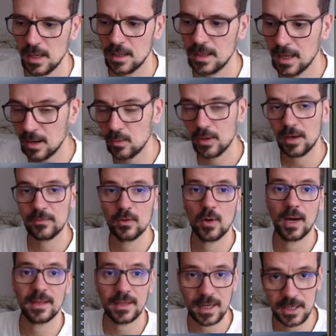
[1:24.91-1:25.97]
Now we have to
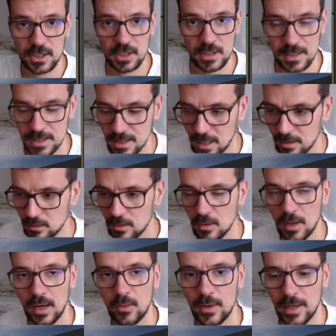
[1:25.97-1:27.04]
attach this sound to
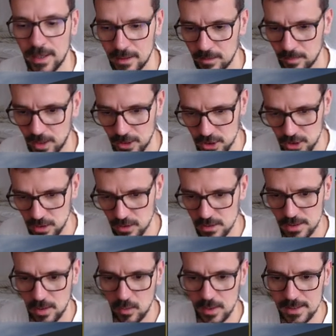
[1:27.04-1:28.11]
our animation.
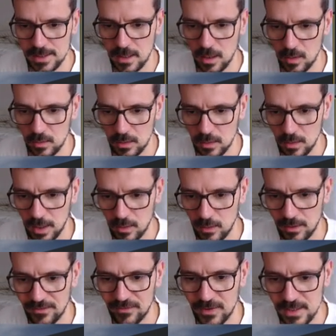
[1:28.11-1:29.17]
So let's go to
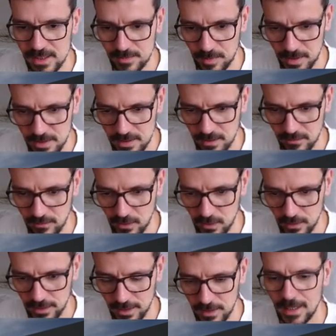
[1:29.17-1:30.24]
our first person
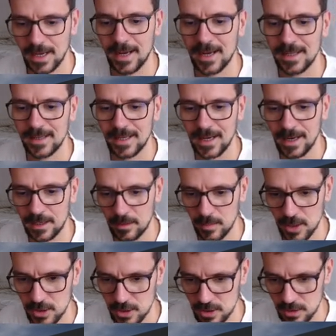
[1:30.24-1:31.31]
folder and
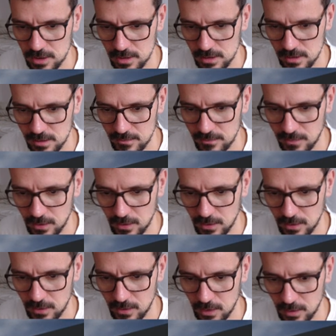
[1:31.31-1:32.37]
animations folder,
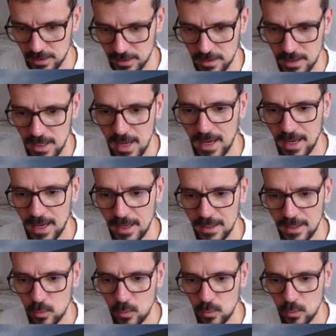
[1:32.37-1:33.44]
and we can
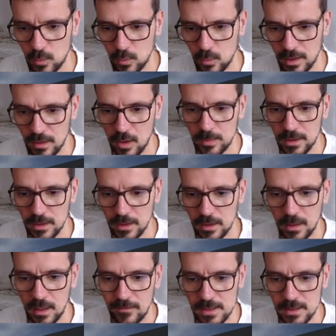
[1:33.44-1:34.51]
open here
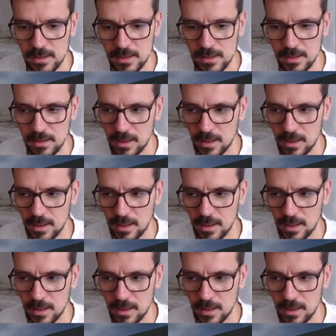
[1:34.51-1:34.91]
first person